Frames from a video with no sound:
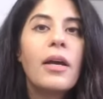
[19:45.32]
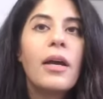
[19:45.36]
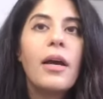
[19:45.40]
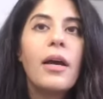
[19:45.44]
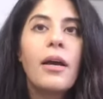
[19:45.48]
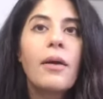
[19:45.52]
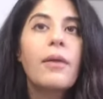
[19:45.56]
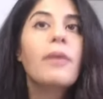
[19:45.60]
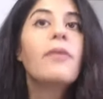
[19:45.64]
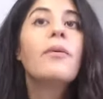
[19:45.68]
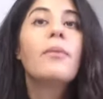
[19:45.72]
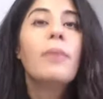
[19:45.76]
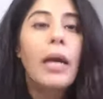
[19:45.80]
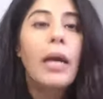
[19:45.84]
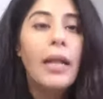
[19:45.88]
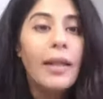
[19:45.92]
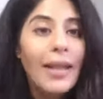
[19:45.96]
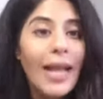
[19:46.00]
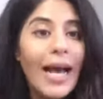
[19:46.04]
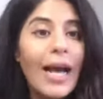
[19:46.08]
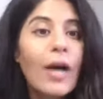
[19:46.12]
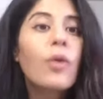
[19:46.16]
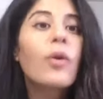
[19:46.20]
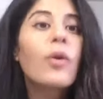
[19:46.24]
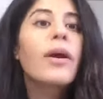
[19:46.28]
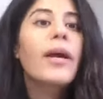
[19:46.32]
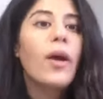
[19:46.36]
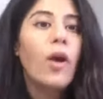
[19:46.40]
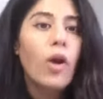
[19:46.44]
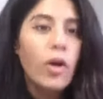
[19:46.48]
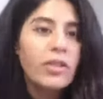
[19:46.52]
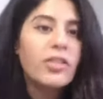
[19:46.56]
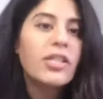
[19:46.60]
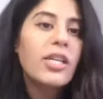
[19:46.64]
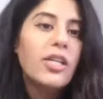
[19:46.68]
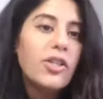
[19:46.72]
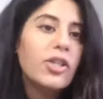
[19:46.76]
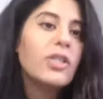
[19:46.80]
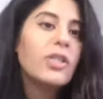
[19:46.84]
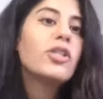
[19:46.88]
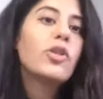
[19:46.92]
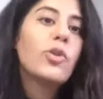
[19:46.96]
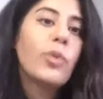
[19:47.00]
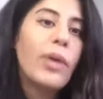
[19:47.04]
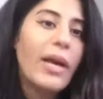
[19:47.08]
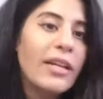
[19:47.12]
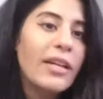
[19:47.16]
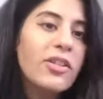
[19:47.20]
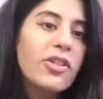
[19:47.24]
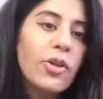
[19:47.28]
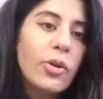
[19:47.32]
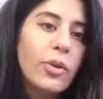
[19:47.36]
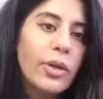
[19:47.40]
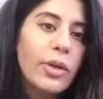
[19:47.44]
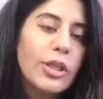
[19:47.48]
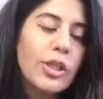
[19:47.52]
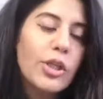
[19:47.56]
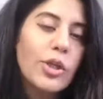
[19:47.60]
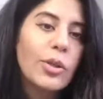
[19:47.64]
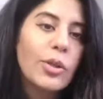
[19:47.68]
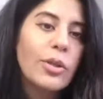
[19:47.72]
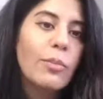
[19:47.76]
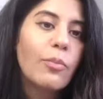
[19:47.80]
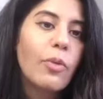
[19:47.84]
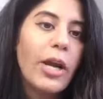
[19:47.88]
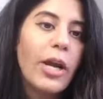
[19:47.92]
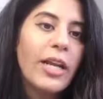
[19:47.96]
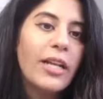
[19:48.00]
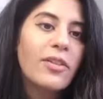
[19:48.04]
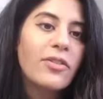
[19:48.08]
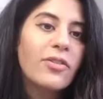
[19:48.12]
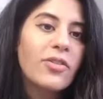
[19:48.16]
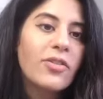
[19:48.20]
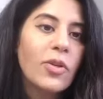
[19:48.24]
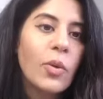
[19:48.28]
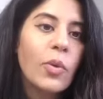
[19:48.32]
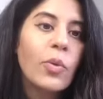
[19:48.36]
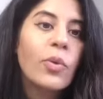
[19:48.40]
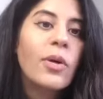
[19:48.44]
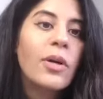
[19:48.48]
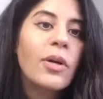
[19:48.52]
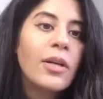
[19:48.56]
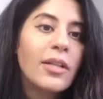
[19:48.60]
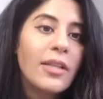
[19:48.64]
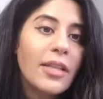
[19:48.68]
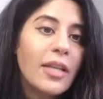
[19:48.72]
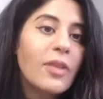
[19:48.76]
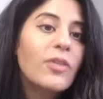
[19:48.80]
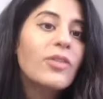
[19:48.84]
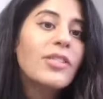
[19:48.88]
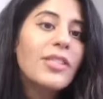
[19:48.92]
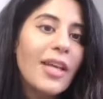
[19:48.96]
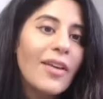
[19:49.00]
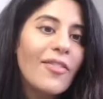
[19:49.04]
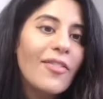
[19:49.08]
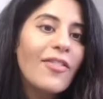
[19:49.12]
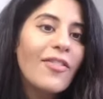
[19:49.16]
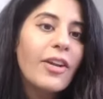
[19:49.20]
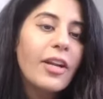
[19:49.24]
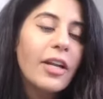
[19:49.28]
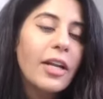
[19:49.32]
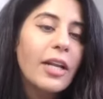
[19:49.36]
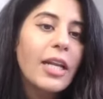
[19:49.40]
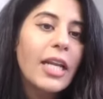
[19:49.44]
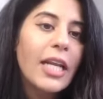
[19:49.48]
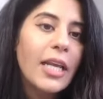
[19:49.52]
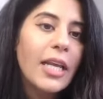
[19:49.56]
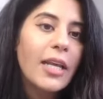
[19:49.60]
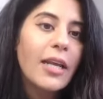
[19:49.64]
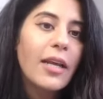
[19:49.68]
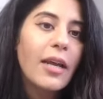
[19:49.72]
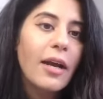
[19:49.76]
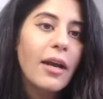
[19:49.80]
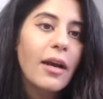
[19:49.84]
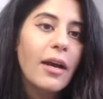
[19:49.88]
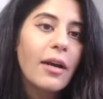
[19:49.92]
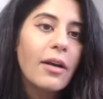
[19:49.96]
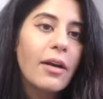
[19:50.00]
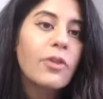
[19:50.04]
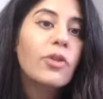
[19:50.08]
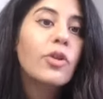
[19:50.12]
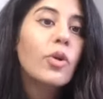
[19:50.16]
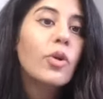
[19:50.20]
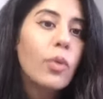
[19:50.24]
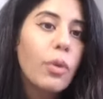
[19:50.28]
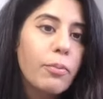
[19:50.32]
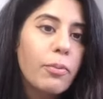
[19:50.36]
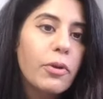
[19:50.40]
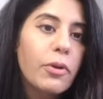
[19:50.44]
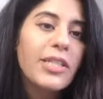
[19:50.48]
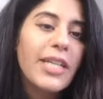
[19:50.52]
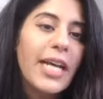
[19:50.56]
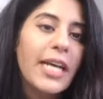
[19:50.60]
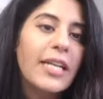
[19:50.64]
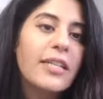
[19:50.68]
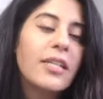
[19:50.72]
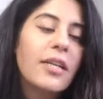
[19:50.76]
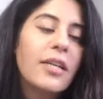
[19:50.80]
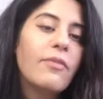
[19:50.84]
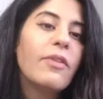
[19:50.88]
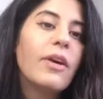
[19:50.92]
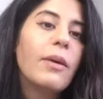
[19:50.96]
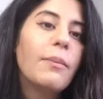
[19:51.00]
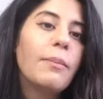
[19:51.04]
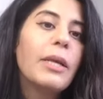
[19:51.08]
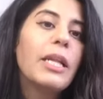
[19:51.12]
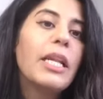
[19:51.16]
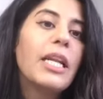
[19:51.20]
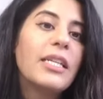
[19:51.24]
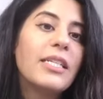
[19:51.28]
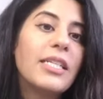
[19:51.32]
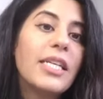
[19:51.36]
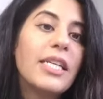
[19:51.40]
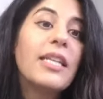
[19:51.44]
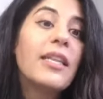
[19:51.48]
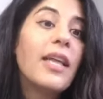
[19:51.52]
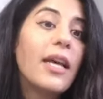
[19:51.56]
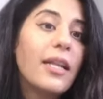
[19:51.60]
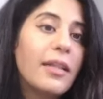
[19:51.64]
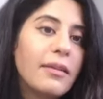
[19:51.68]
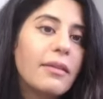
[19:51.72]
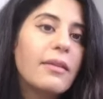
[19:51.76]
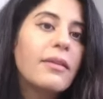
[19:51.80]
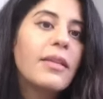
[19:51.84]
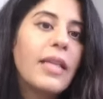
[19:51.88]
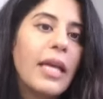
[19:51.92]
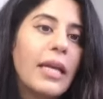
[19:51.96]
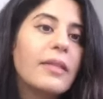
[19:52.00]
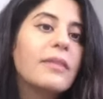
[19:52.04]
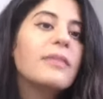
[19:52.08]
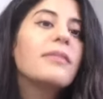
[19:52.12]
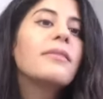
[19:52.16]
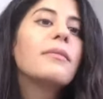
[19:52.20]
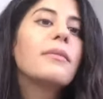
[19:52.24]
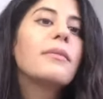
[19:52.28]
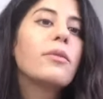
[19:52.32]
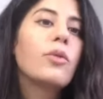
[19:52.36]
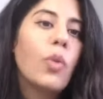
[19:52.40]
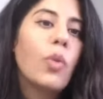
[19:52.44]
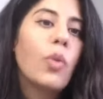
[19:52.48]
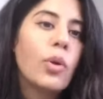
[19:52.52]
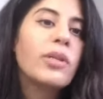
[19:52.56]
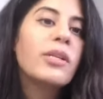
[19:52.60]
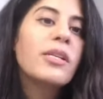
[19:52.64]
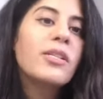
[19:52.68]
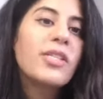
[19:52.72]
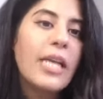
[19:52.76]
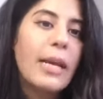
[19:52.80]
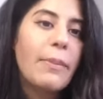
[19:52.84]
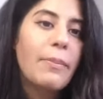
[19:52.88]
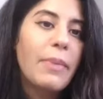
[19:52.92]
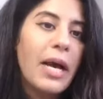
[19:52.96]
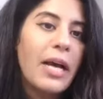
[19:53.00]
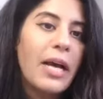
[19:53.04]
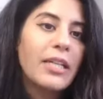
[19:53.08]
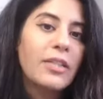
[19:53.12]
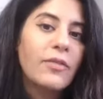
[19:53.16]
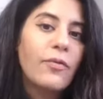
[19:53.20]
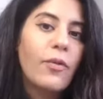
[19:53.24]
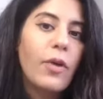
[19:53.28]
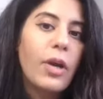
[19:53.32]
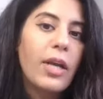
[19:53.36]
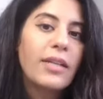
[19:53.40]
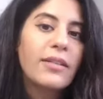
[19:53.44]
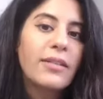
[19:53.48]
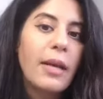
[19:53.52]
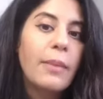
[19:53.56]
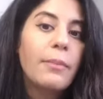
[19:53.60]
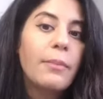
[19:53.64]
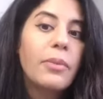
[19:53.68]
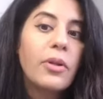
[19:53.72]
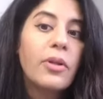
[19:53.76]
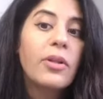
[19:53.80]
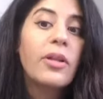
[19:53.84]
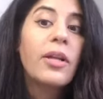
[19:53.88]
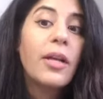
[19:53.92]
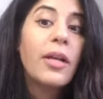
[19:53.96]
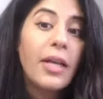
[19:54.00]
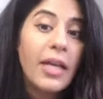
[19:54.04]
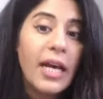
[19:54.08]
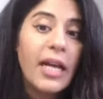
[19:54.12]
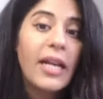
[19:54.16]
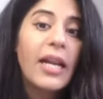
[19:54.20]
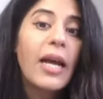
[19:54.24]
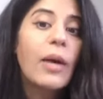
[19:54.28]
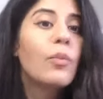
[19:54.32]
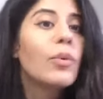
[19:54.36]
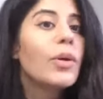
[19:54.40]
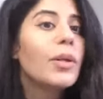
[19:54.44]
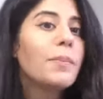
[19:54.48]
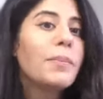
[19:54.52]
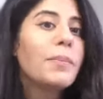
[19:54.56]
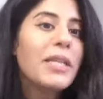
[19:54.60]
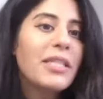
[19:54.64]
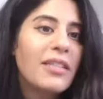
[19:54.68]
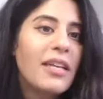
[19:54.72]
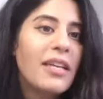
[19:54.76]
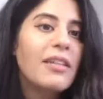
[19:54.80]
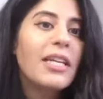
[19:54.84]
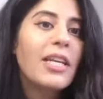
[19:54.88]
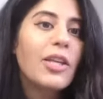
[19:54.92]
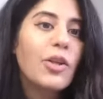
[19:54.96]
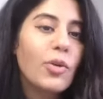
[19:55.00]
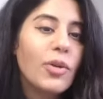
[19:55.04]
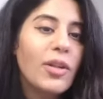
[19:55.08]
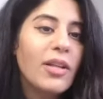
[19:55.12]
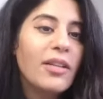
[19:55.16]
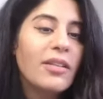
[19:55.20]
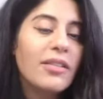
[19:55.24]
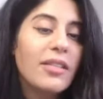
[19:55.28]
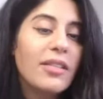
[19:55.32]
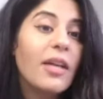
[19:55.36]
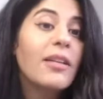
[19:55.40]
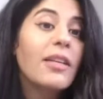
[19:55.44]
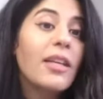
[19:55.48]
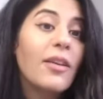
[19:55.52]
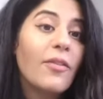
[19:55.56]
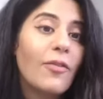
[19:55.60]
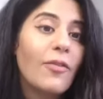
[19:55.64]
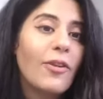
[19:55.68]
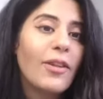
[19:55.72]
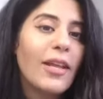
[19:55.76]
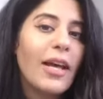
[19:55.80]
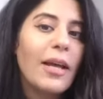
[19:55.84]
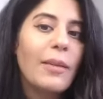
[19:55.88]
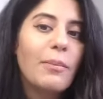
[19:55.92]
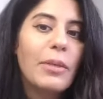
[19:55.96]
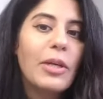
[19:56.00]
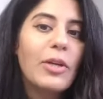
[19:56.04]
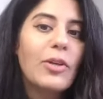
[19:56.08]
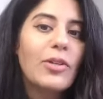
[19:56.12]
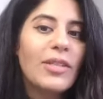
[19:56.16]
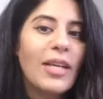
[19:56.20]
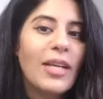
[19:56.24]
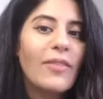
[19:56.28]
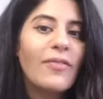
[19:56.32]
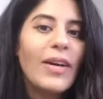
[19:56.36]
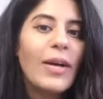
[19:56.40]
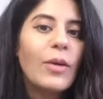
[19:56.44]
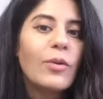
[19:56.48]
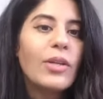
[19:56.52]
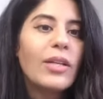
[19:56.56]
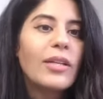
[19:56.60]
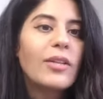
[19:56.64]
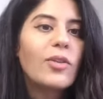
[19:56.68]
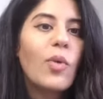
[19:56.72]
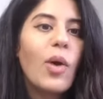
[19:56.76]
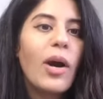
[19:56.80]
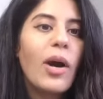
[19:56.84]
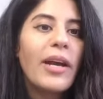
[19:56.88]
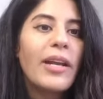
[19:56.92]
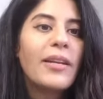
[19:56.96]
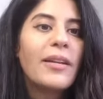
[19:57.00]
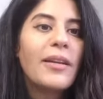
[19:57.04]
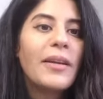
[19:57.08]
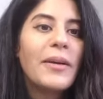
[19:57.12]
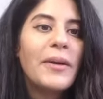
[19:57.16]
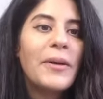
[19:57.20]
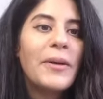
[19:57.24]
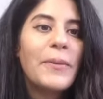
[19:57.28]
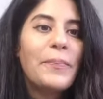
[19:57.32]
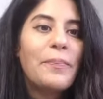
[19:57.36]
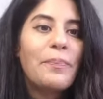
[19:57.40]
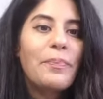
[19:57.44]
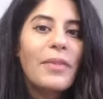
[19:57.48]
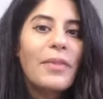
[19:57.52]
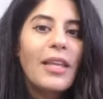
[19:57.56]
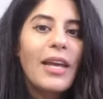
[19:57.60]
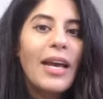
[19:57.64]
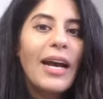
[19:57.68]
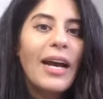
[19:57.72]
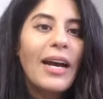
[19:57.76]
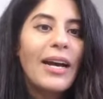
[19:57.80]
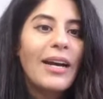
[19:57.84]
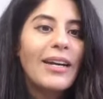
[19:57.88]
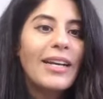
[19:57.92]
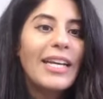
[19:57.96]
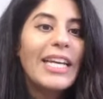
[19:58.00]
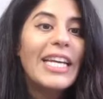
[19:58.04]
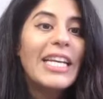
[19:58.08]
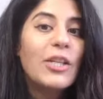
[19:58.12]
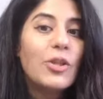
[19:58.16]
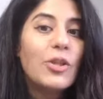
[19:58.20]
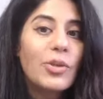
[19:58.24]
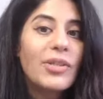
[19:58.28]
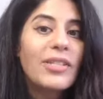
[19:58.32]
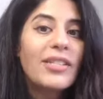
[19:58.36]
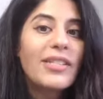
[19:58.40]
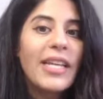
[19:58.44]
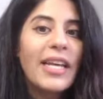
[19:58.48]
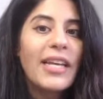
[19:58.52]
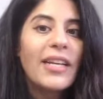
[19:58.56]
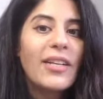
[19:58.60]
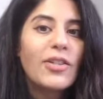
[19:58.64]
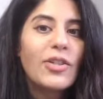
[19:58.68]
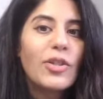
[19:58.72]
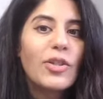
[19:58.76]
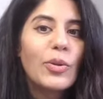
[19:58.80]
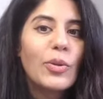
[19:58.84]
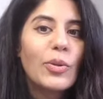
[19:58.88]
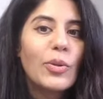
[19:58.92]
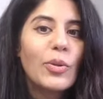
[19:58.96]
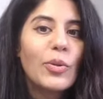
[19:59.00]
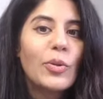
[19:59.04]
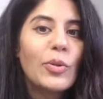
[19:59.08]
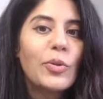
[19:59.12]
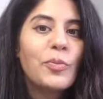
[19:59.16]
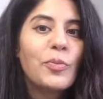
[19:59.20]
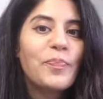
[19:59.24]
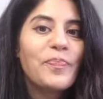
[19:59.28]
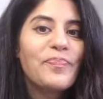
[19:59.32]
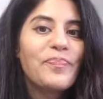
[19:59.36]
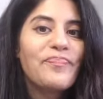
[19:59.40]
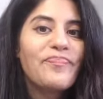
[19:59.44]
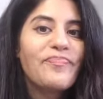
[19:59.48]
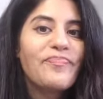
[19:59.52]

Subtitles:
allow oxygen to enter into the brain. So there's definitely a neuroprotective ability that Cordyceps has, for example. And I will be sending you the study for that because I found it quite interesting to